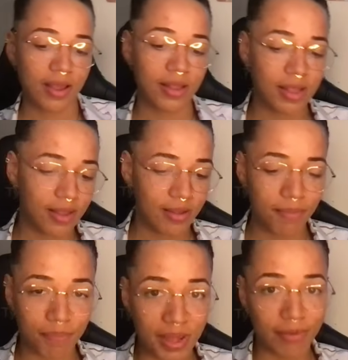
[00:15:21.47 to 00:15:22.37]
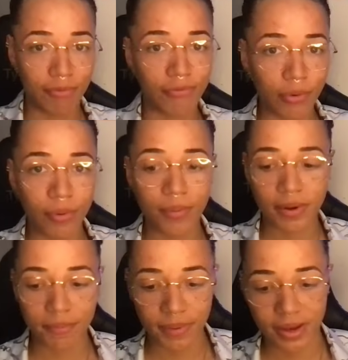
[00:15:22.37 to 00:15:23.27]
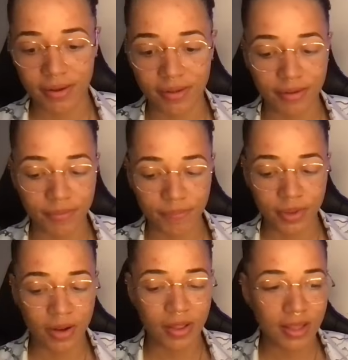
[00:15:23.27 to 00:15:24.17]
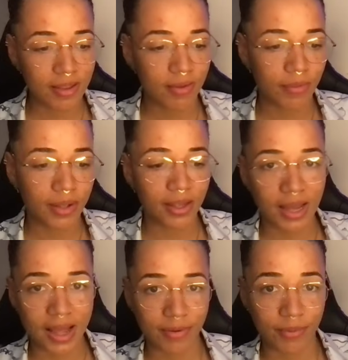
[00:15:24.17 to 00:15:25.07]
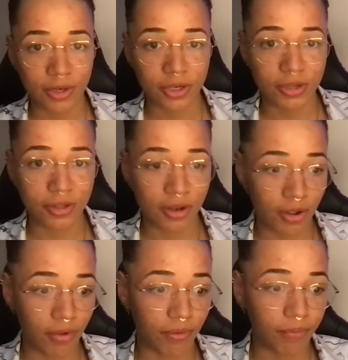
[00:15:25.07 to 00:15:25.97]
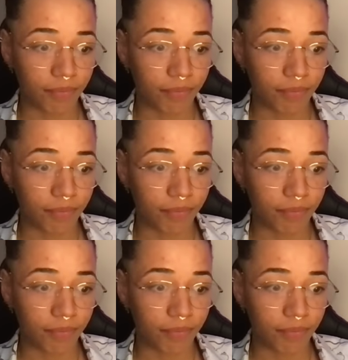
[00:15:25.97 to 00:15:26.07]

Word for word: this is a bit forward, but you know this is what the guides want you to know.